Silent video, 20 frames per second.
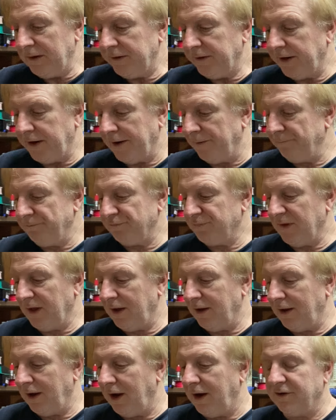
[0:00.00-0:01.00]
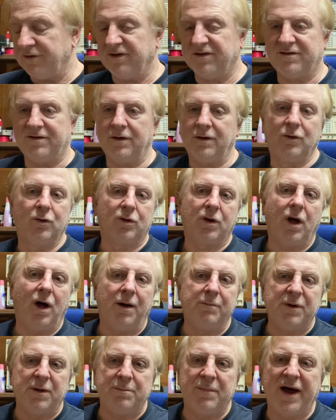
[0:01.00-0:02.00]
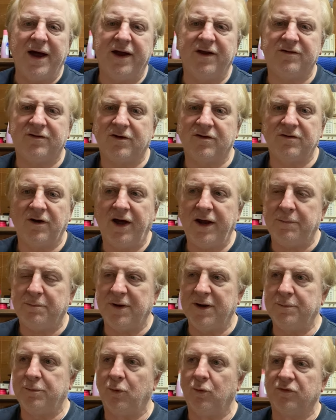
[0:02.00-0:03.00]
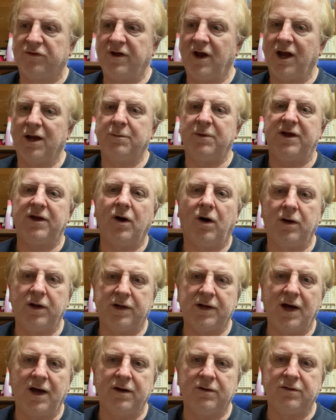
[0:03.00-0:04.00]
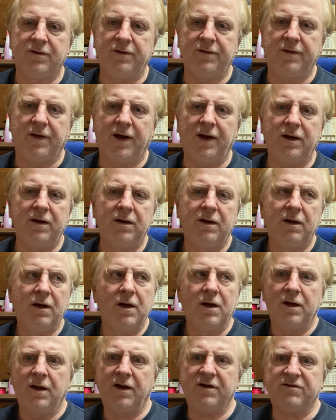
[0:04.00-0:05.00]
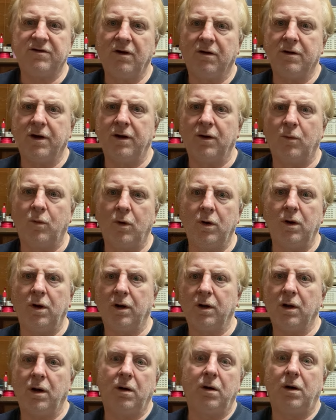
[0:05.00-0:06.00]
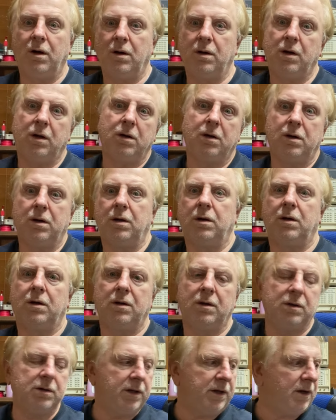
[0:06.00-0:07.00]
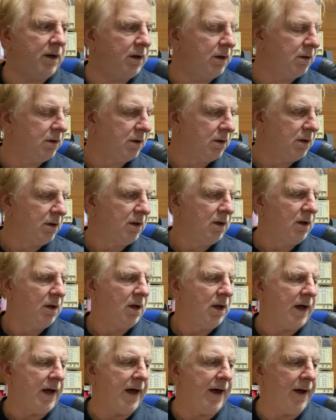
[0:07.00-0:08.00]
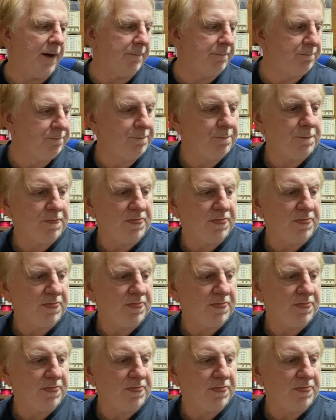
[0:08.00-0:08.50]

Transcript: yeah, I'm amazed, because I had people telling me, oh, you can't do that. That's not going to work. Um,